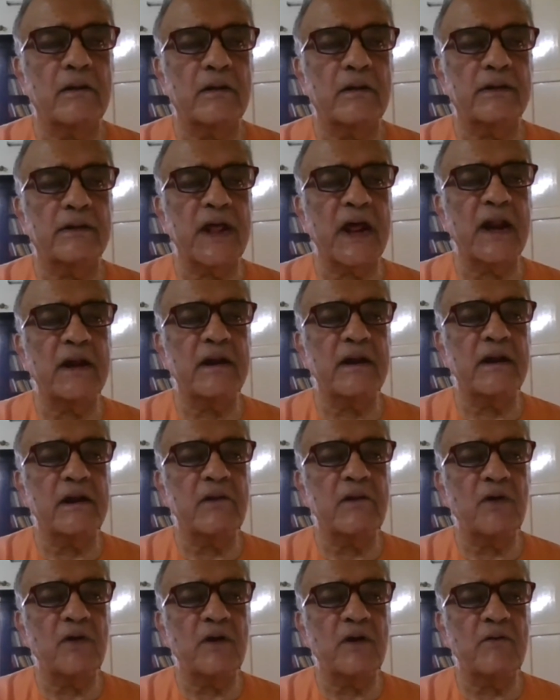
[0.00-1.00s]
than
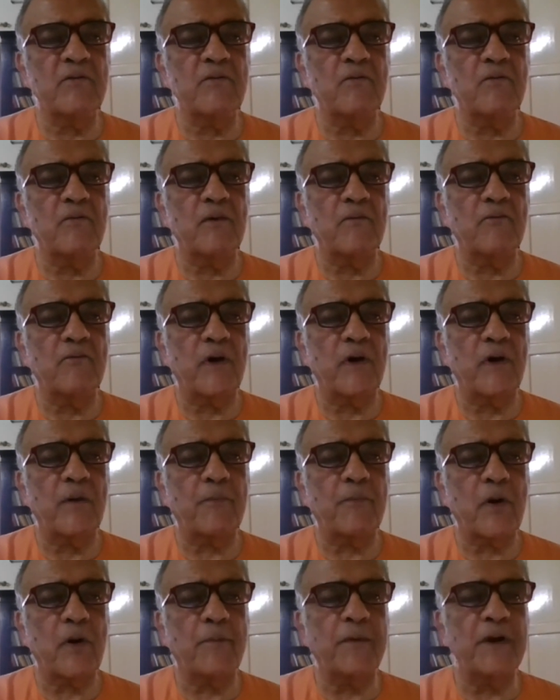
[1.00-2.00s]
even for
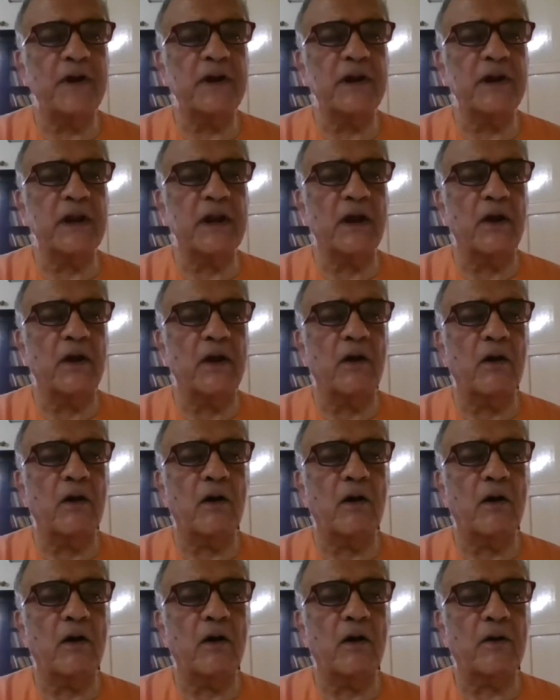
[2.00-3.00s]
property
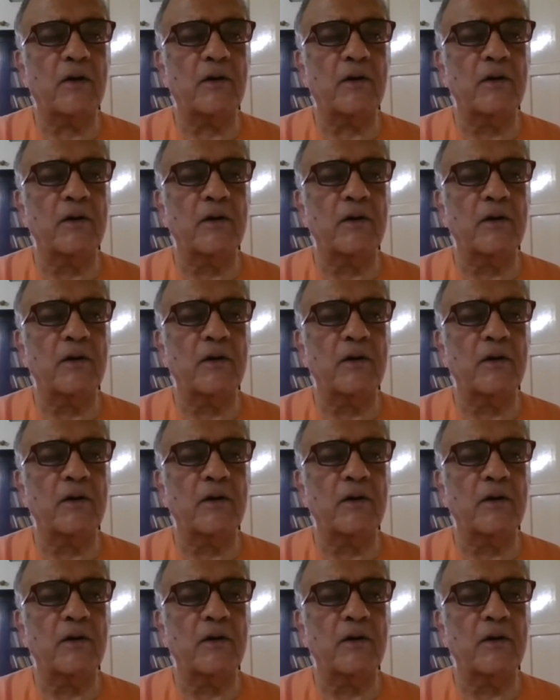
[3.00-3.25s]
or